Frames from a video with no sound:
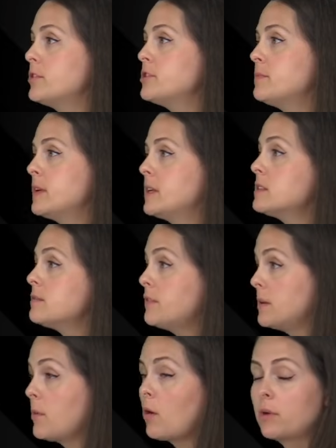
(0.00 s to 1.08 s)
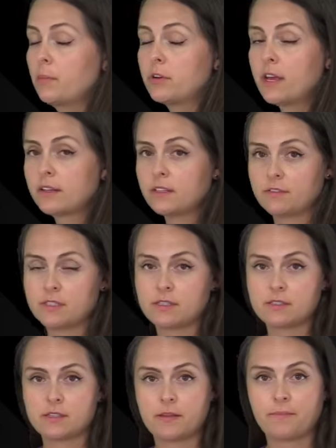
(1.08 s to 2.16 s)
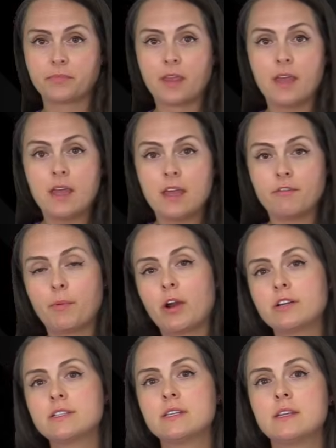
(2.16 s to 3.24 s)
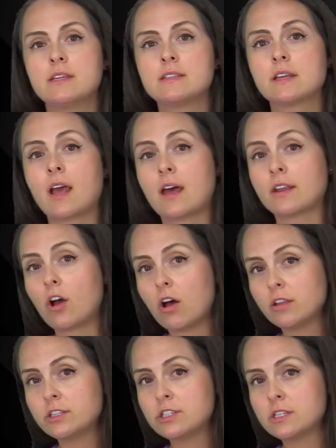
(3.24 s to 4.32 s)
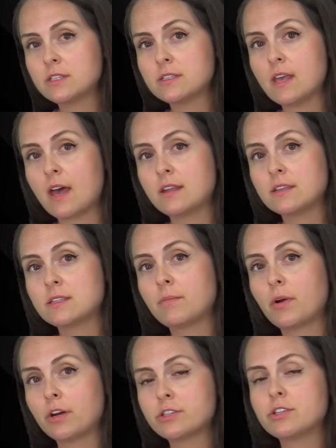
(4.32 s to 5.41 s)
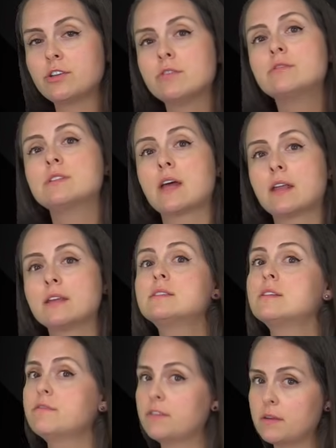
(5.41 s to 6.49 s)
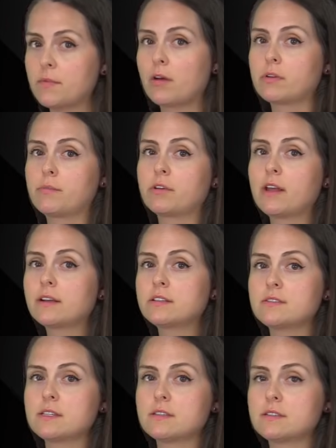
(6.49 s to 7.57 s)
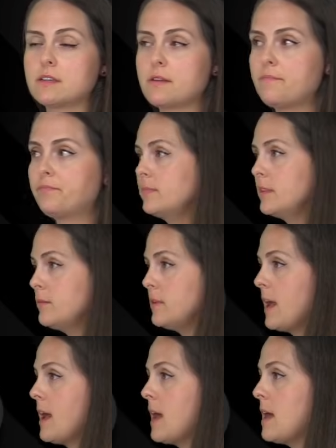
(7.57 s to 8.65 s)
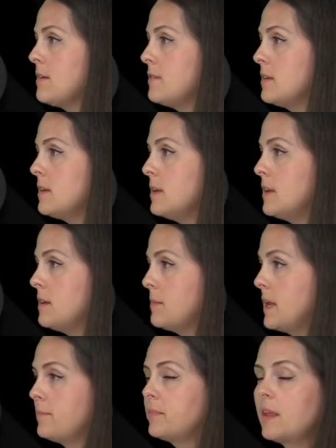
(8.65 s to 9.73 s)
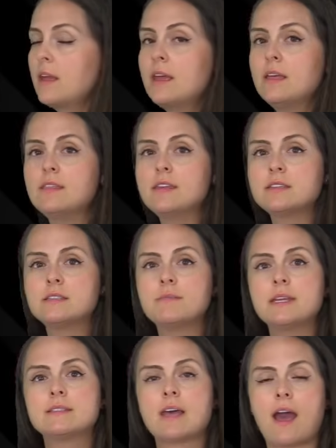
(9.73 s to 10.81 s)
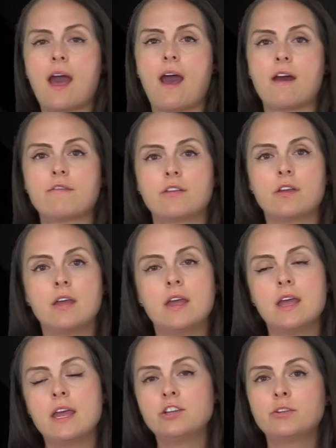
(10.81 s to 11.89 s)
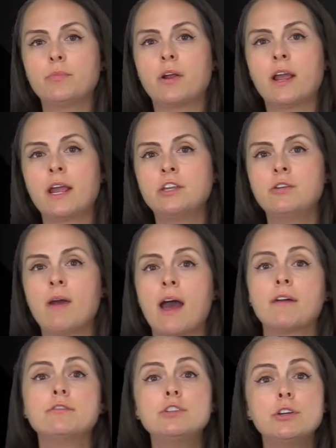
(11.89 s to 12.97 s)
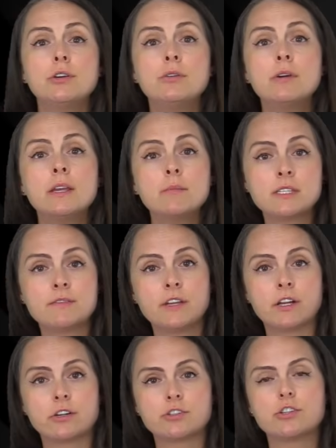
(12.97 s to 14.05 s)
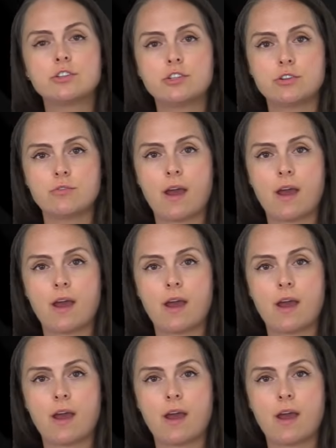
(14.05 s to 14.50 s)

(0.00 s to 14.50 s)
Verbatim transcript: which means female reproductive system. If a person is a gynecologist, that is a person who studies the female reproductive system. Then we have hemi. This means half. In your brain, you have two hemispheres, two